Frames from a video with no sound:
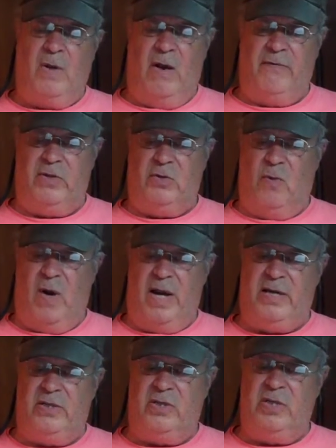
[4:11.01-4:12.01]
of his
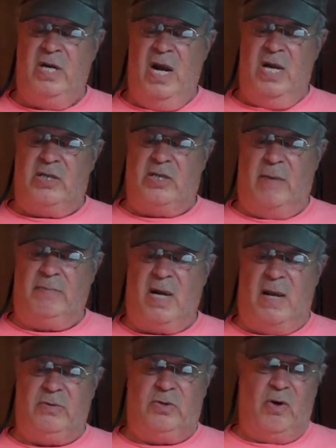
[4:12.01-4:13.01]
rights,
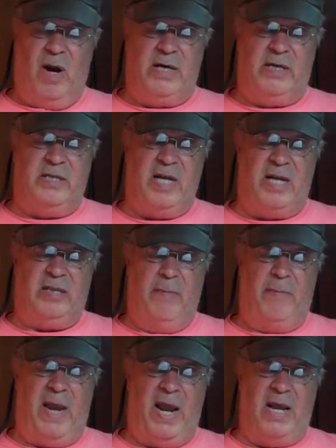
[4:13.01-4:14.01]
sometimes trying to take
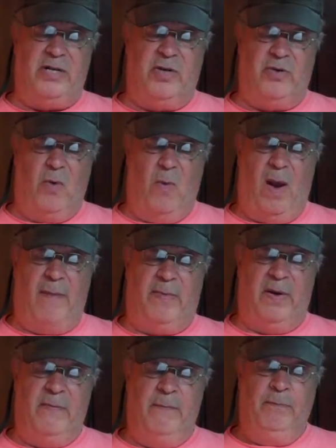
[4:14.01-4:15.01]
the badge and the
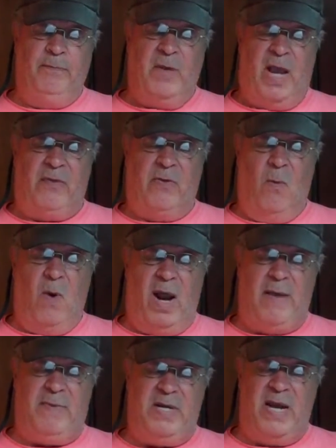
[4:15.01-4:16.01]
weapon, and the
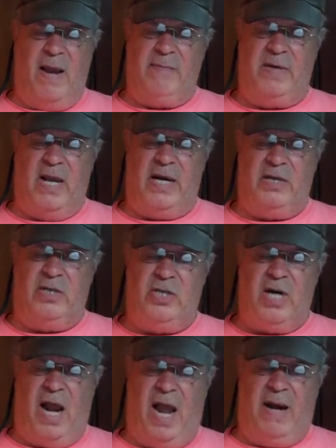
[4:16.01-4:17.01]
YBM getting
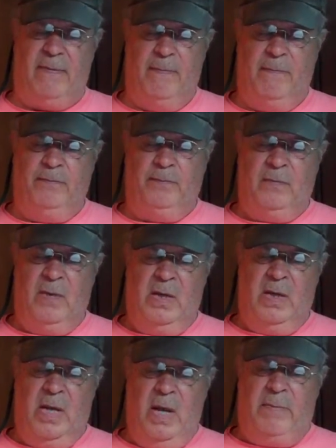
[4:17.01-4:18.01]
shot.
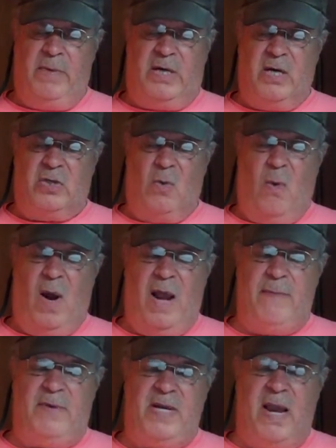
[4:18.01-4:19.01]
Because the
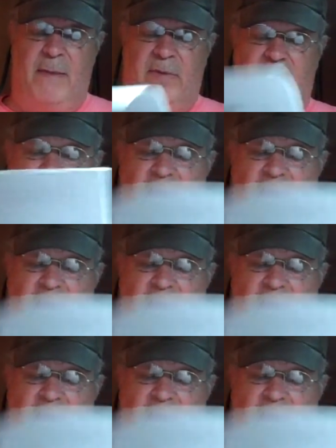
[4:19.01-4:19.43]
YBM